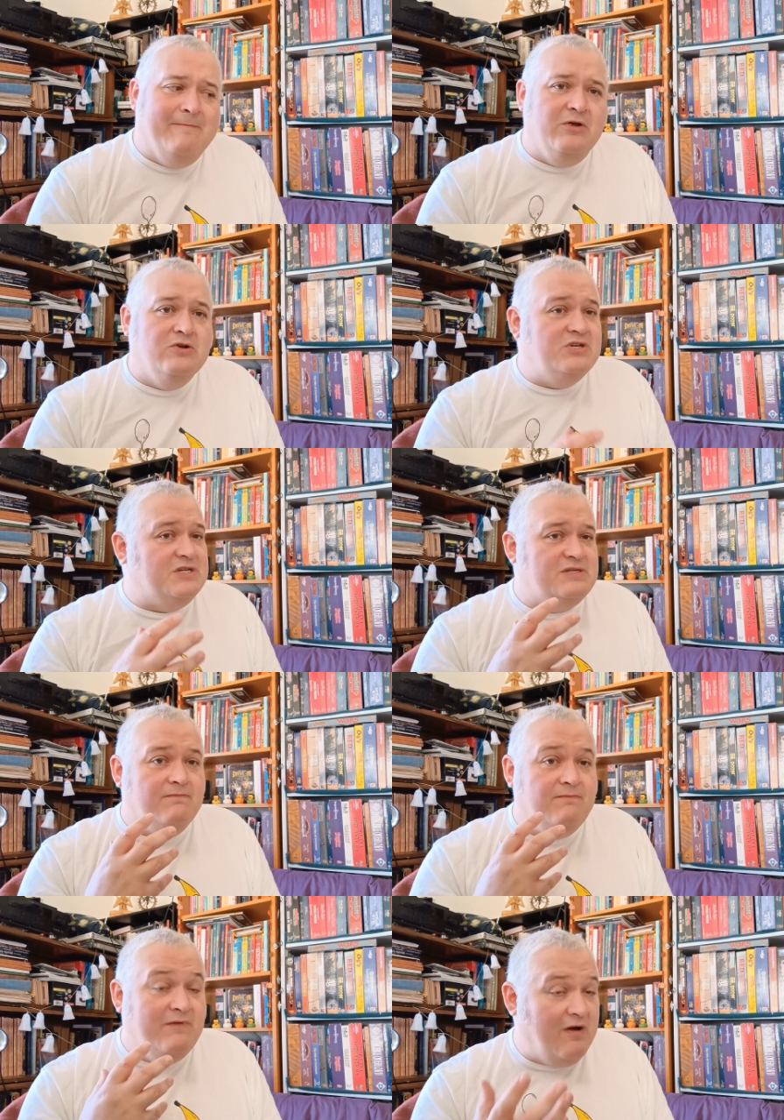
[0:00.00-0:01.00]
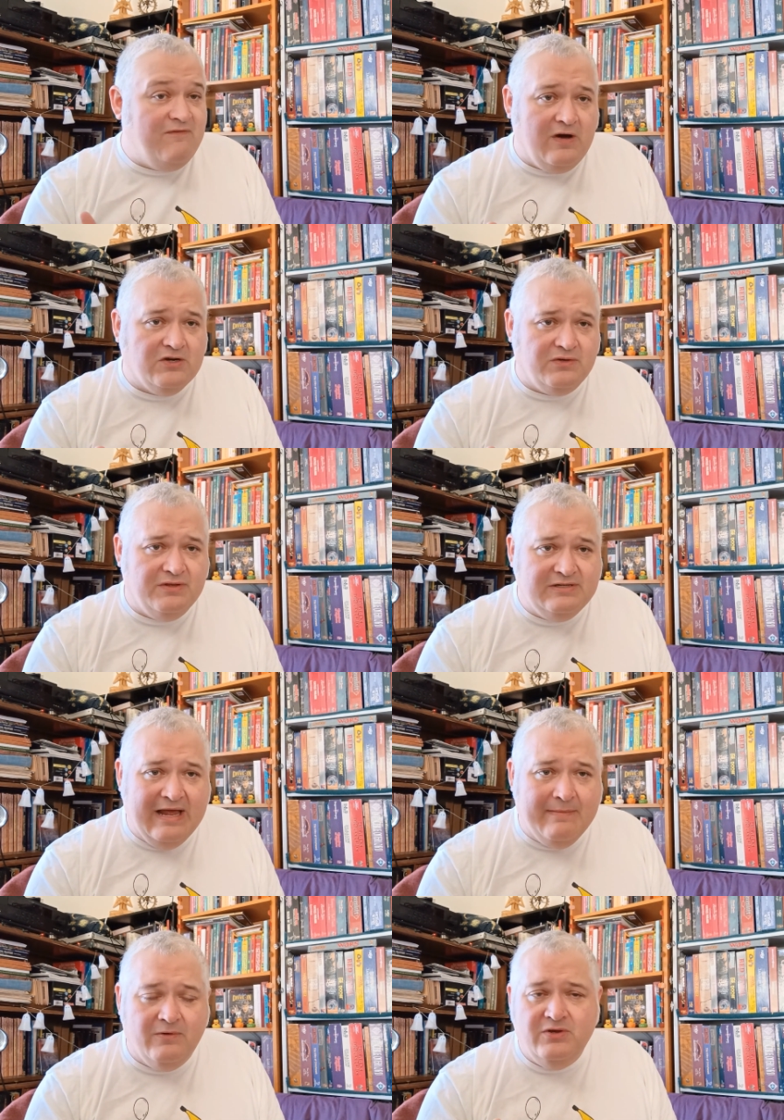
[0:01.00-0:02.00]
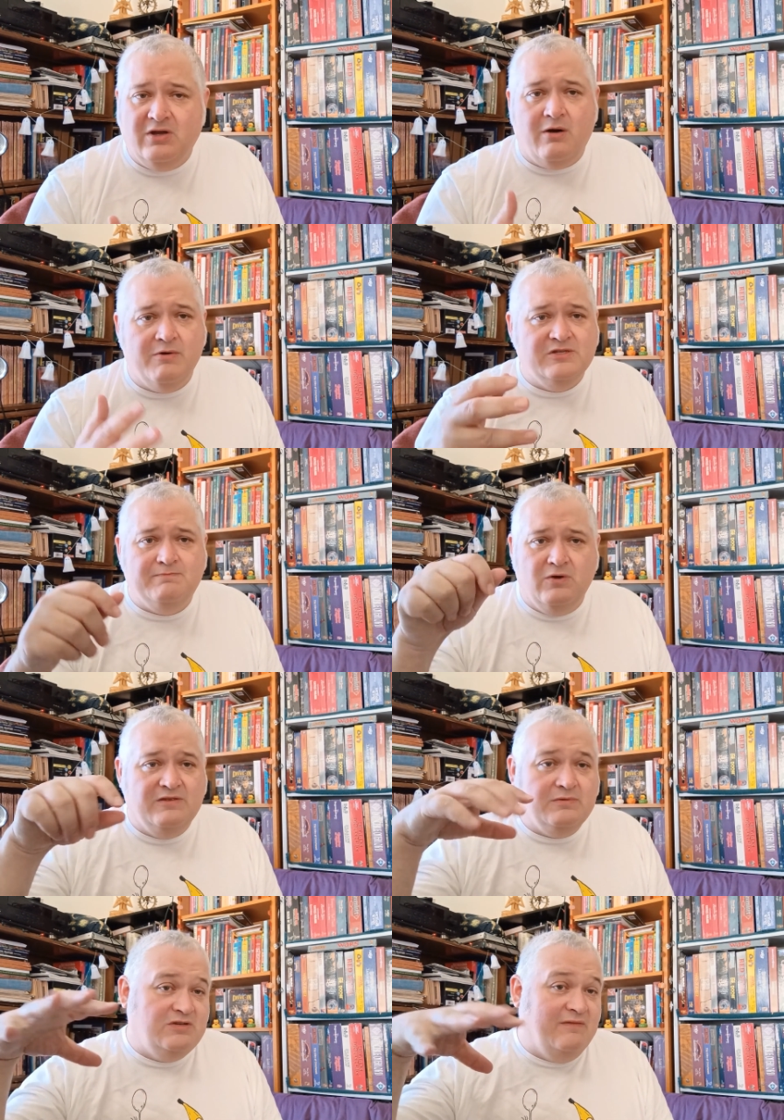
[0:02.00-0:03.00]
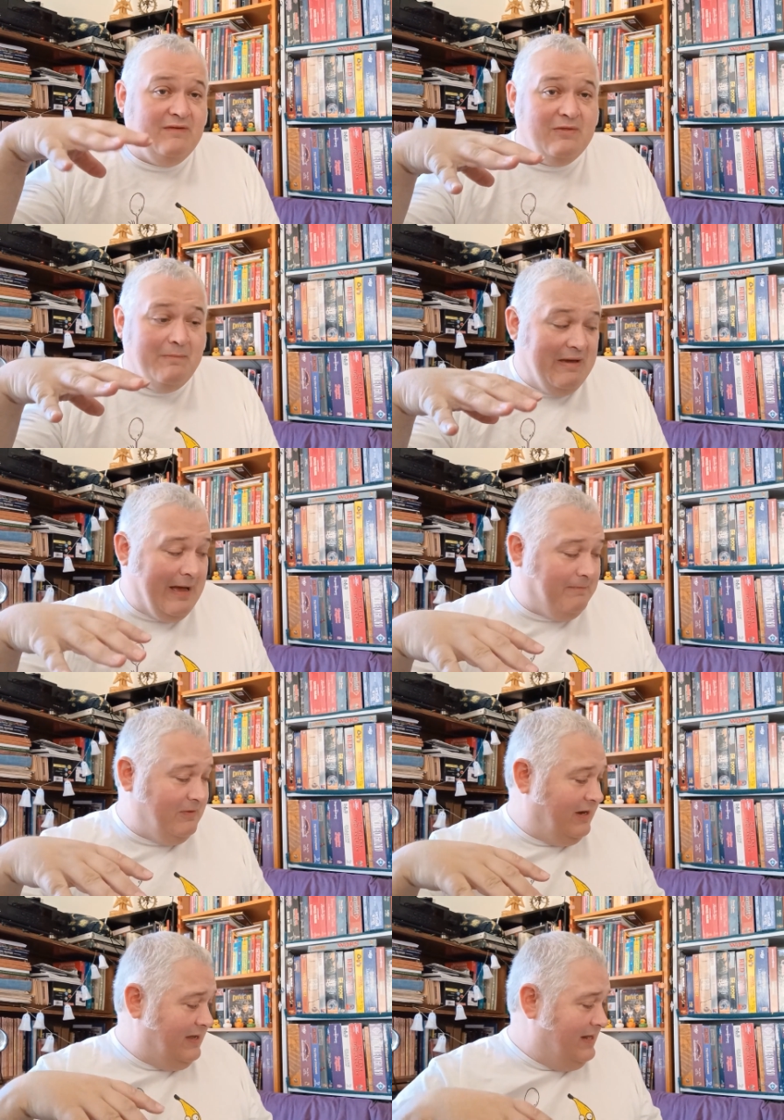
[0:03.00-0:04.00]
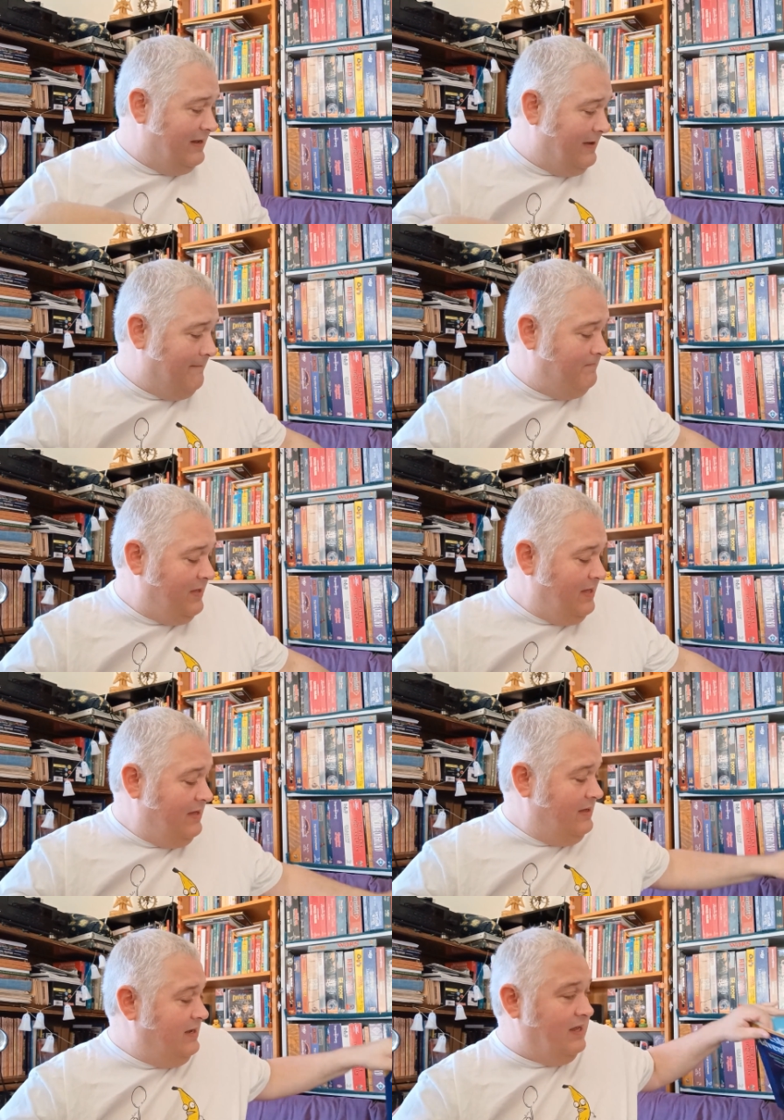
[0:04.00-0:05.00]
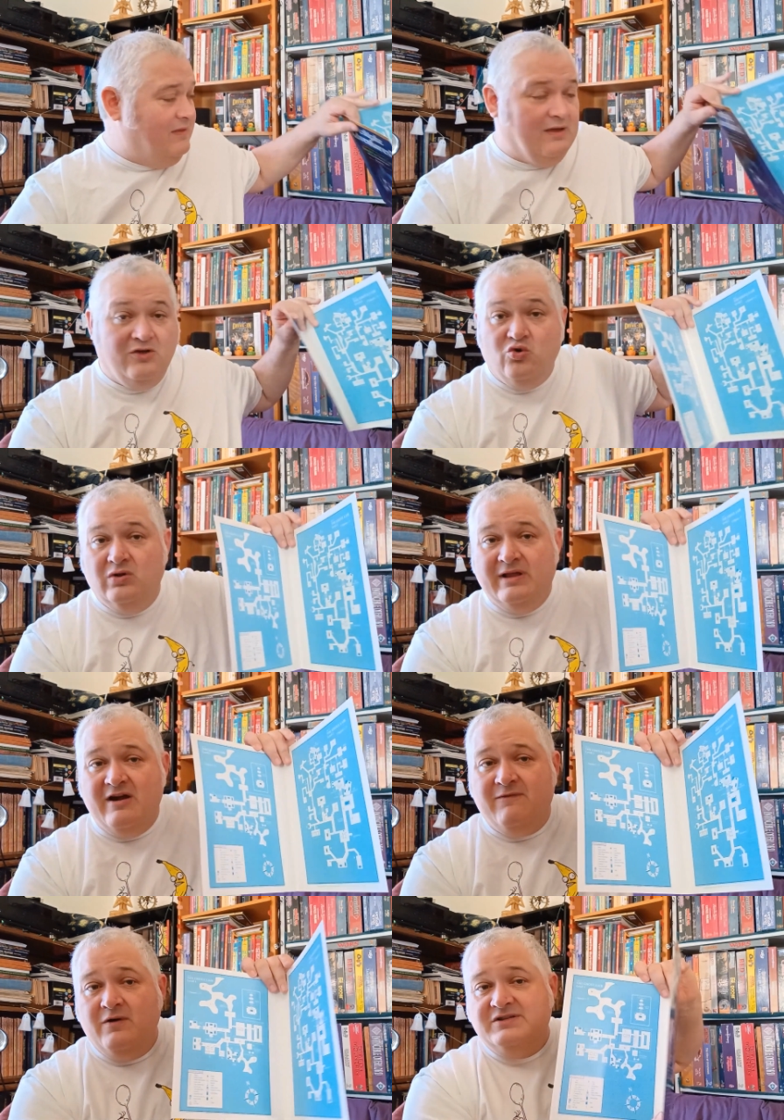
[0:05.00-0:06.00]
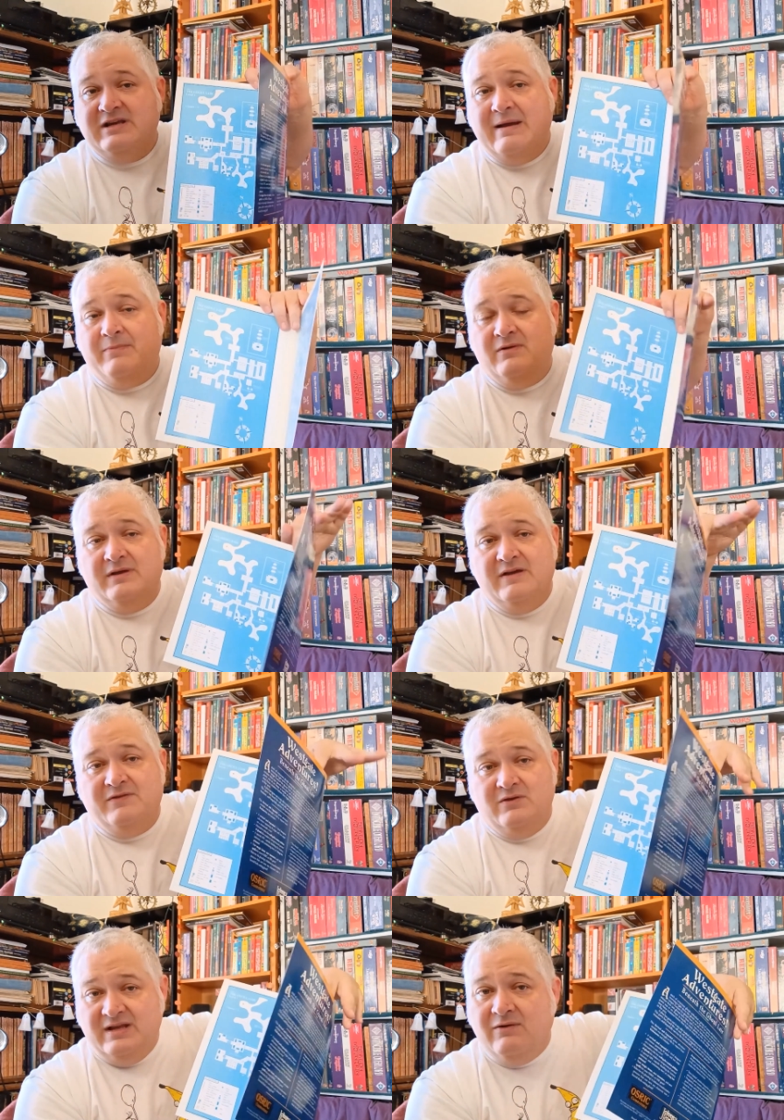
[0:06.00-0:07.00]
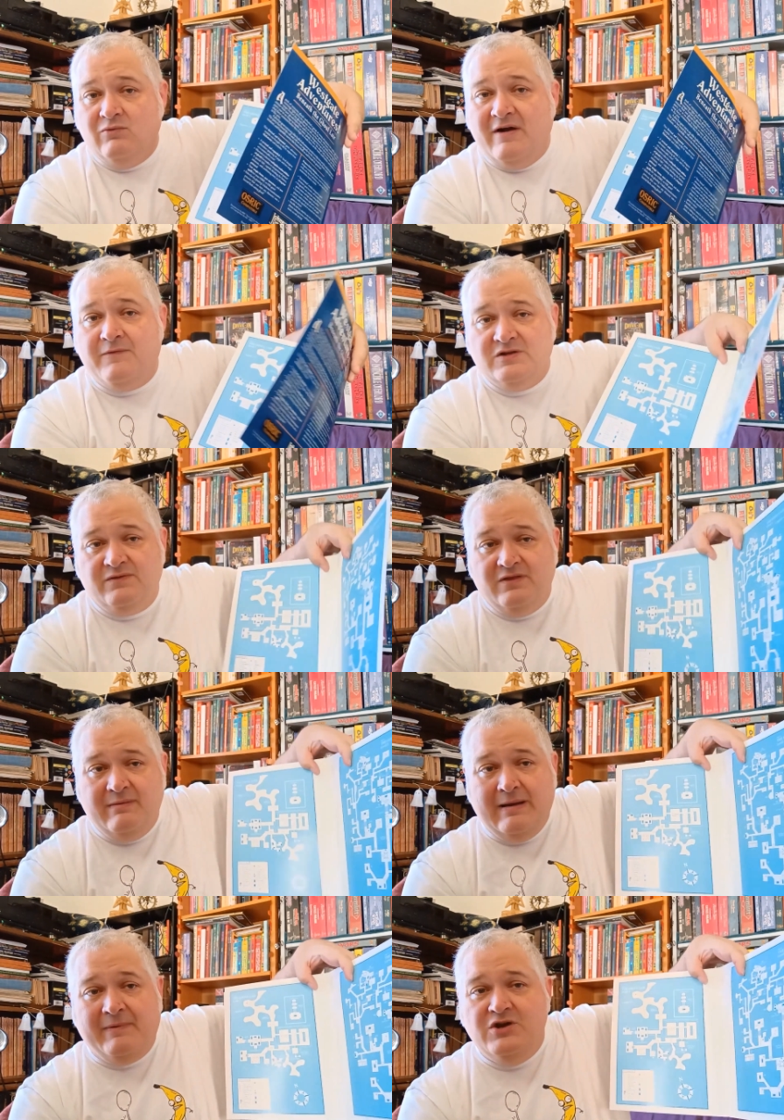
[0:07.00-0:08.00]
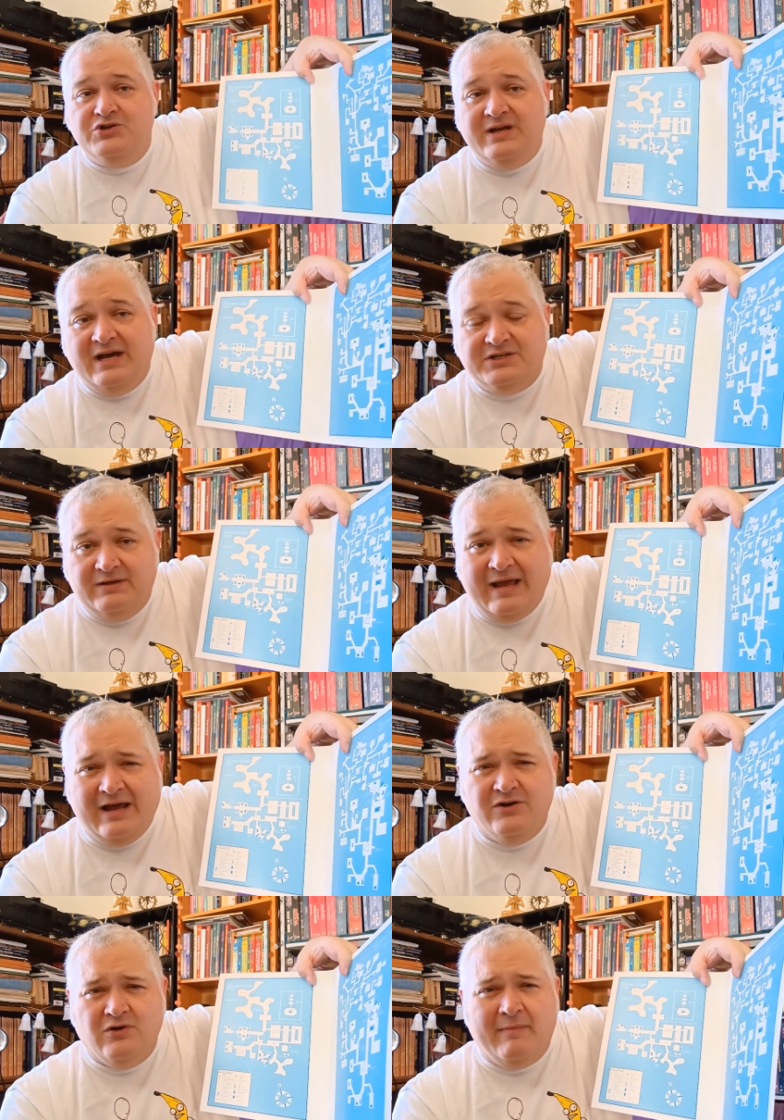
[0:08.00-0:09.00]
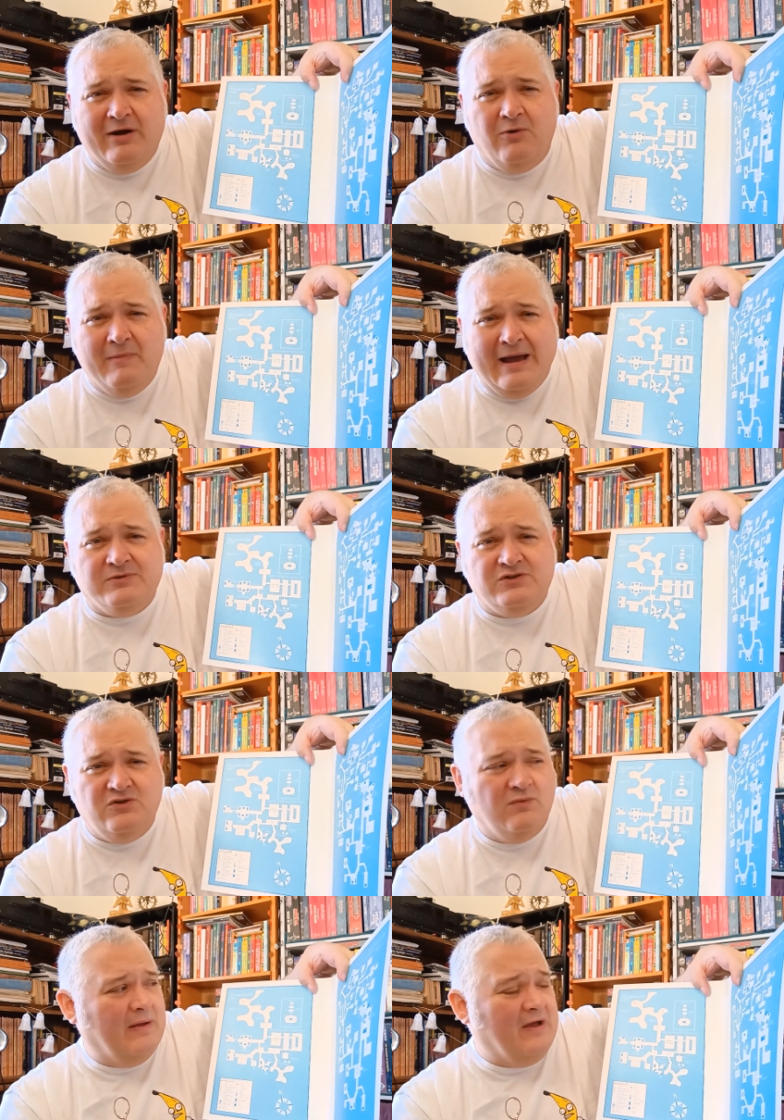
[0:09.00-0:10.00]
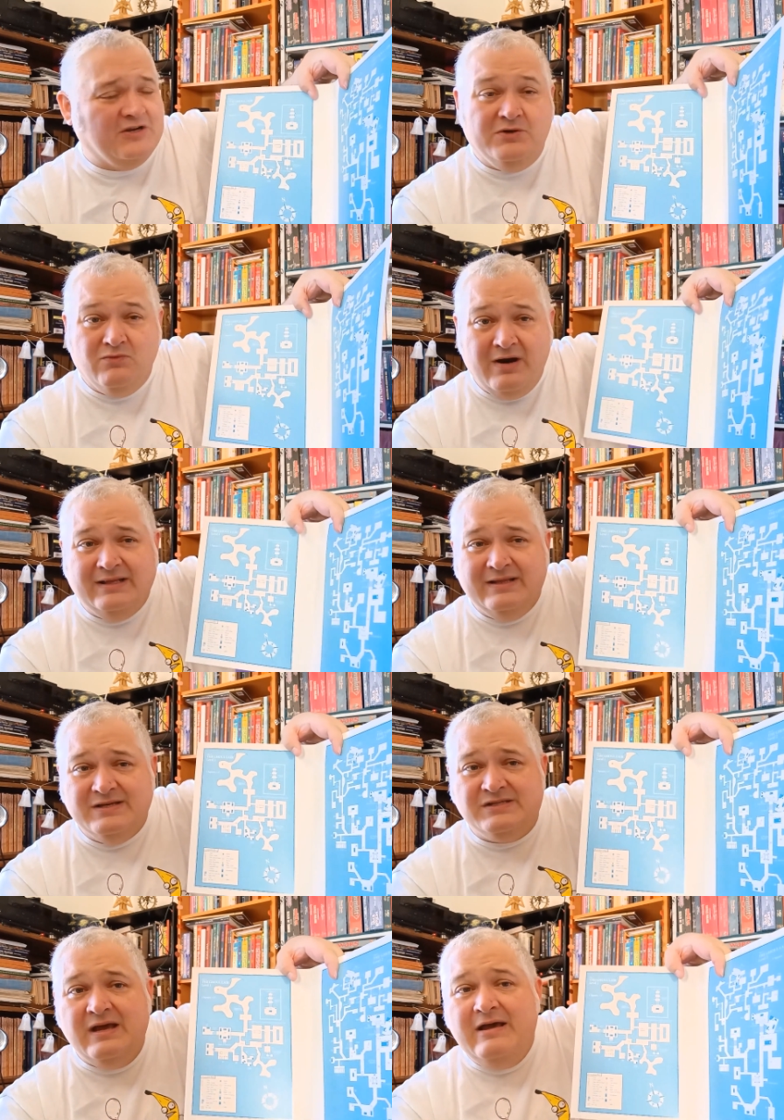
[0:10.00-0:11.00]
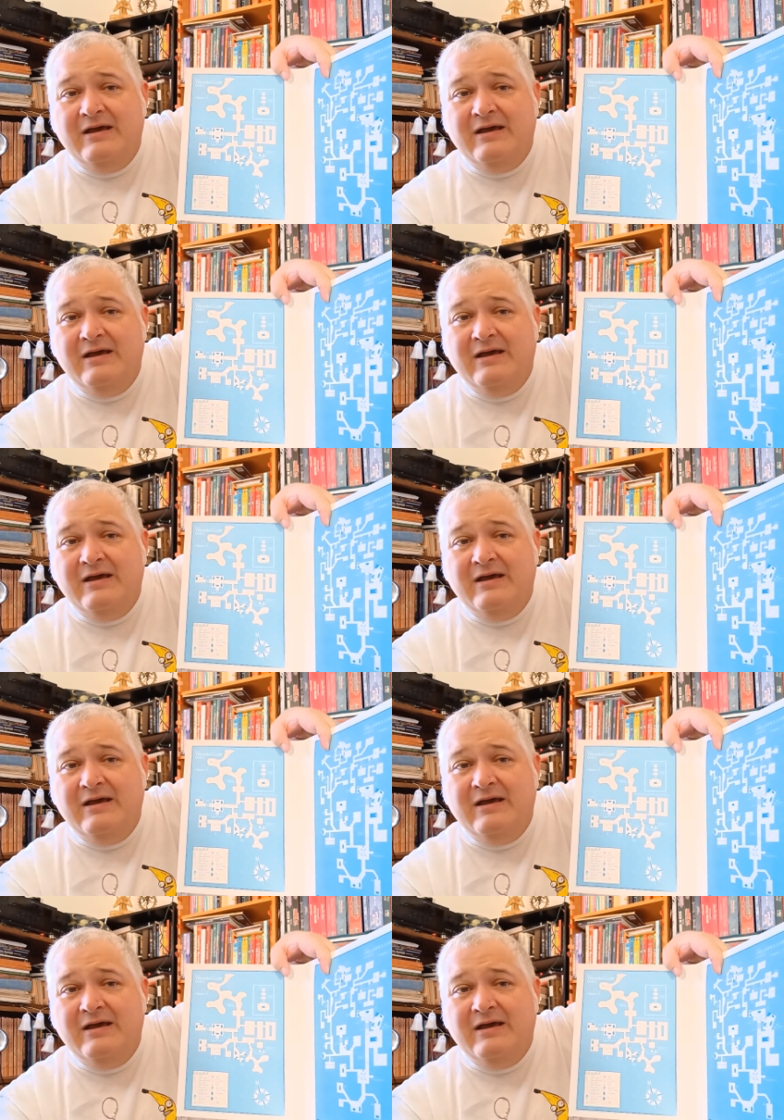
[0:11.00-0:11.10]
They're just very functional at the table. You can always put, especially if you have the map like in the Ghoul layer, for example, if you need a reference for the map, I usually actually hand draw my own maps too when I'm actually running this.